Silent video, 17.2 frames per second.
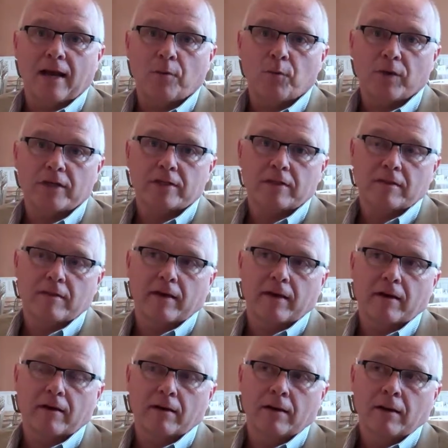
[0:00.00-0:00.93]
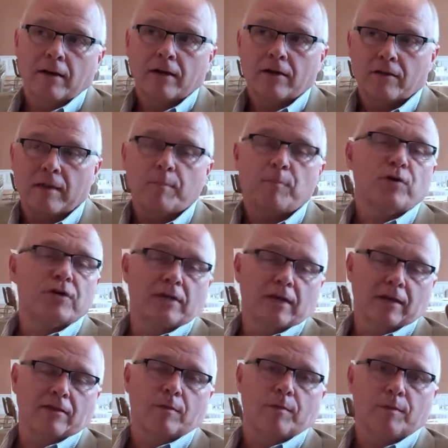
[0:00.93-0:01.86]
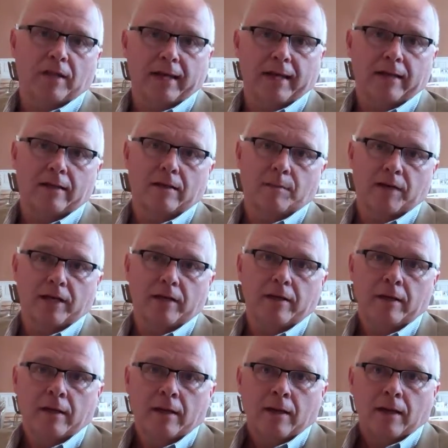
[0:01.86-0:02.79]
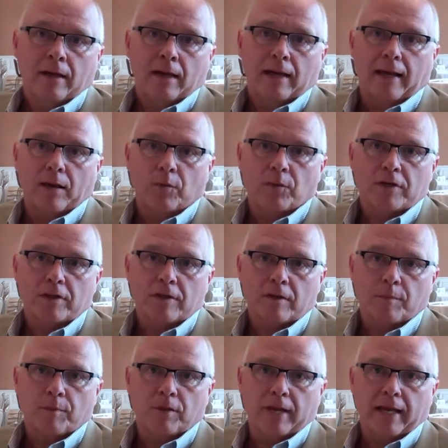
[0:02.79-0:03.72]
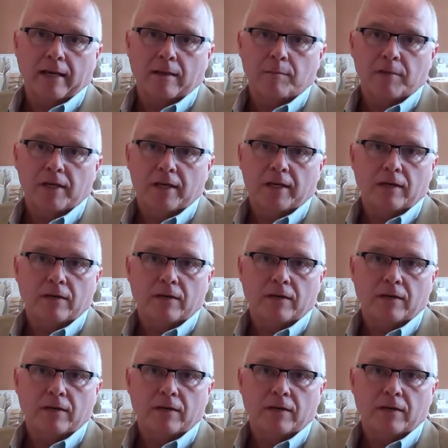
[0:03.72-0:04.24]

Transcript: I went to they put together a planning committee. And I went to their planning meeting